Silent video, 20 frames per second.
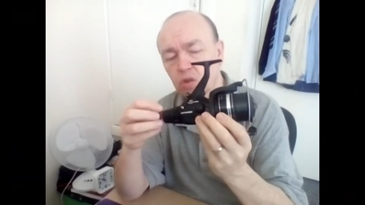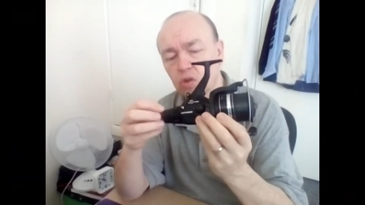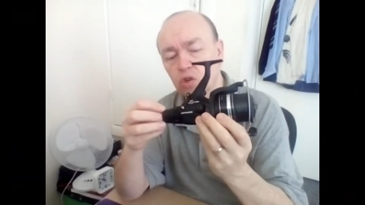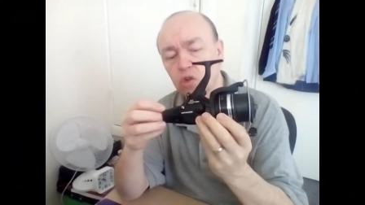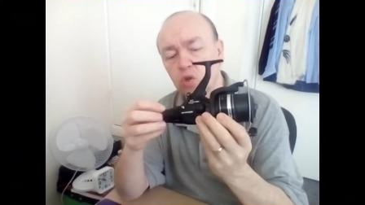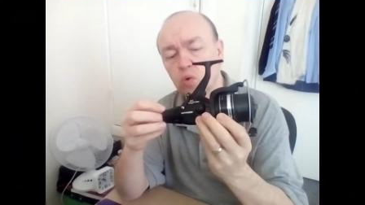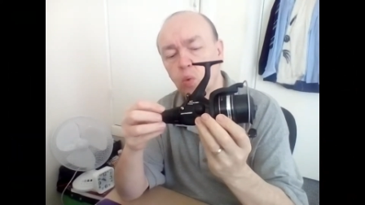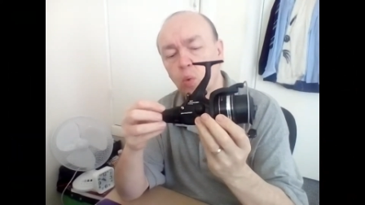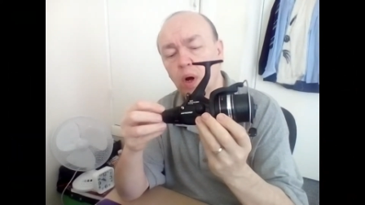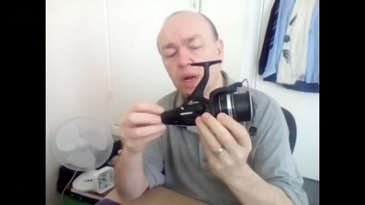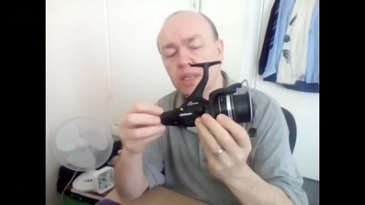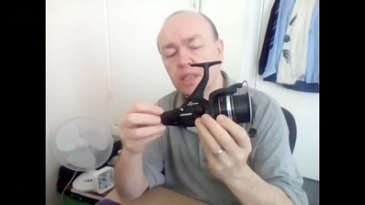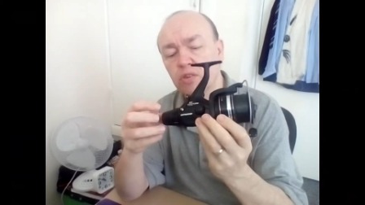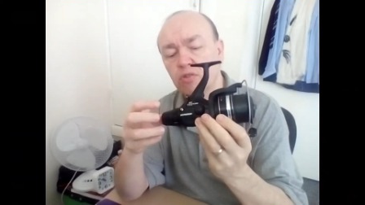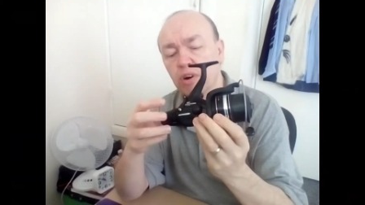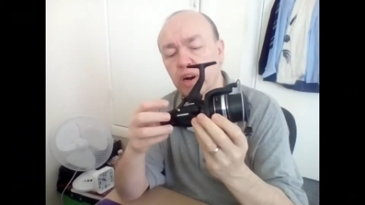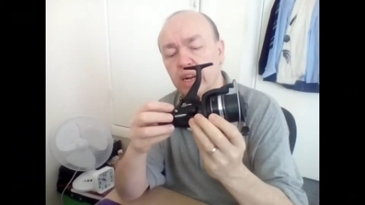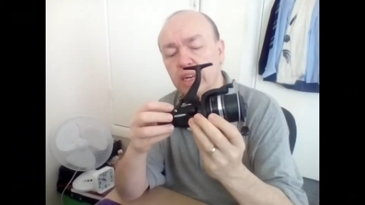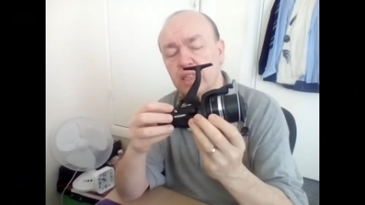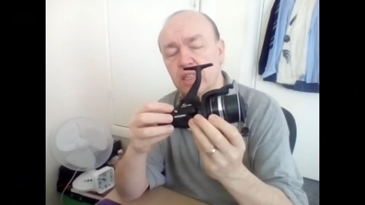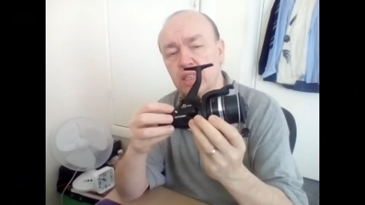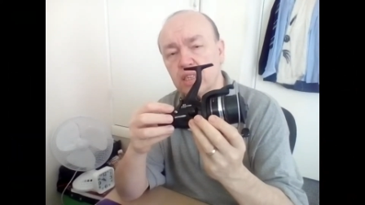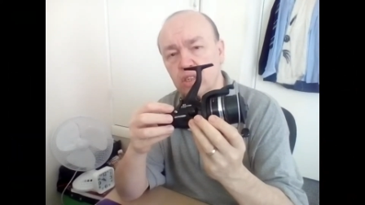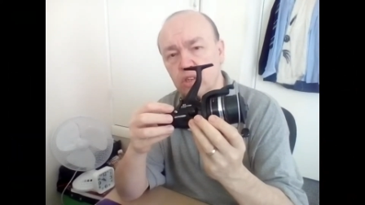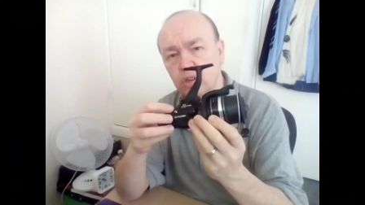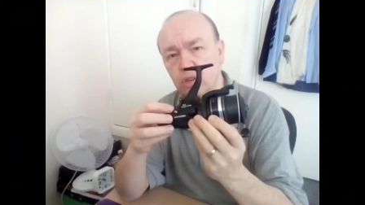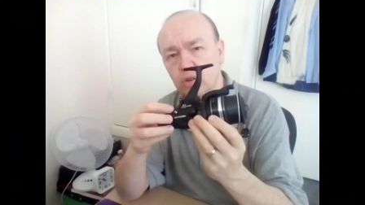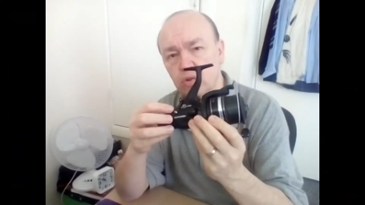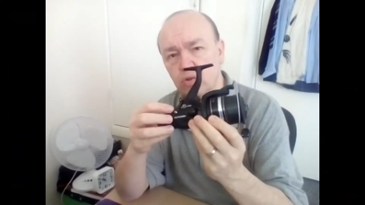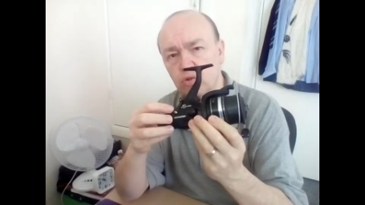not just one drag, there's
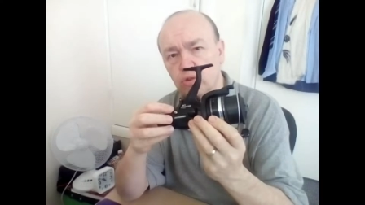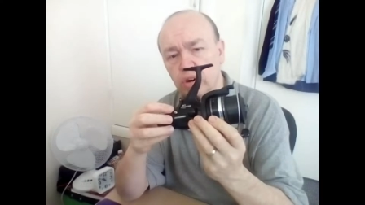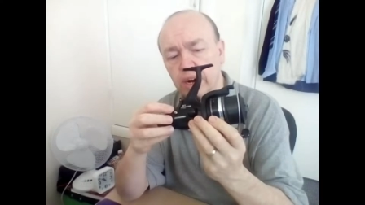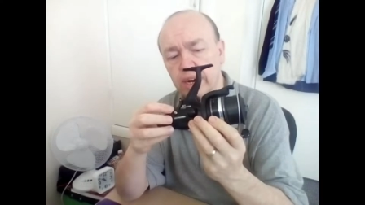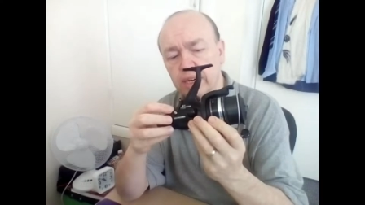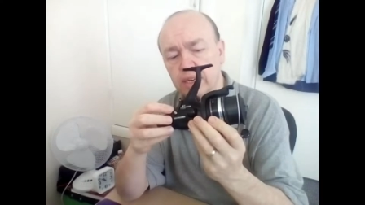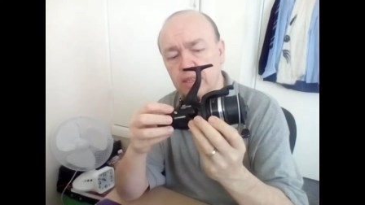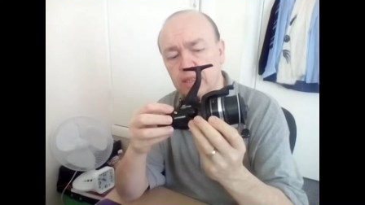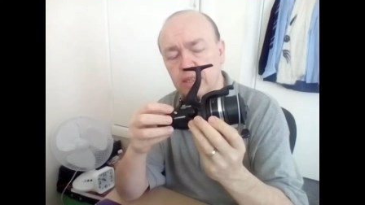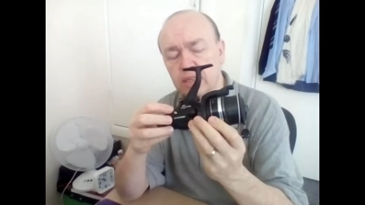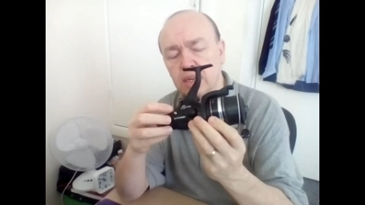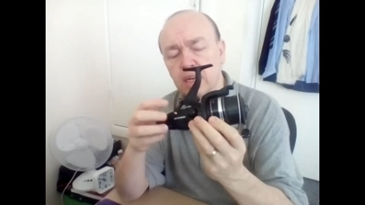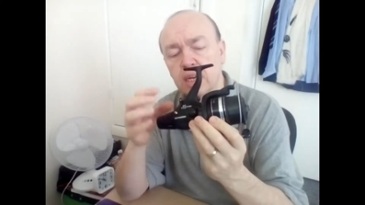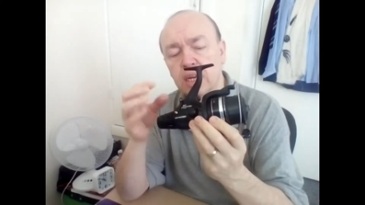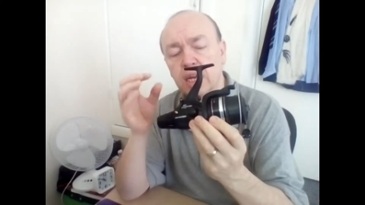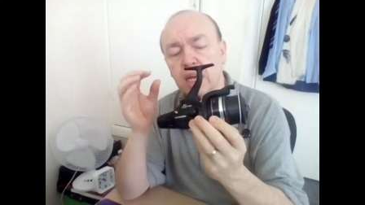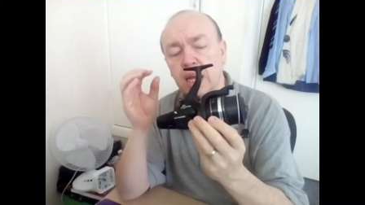two drags.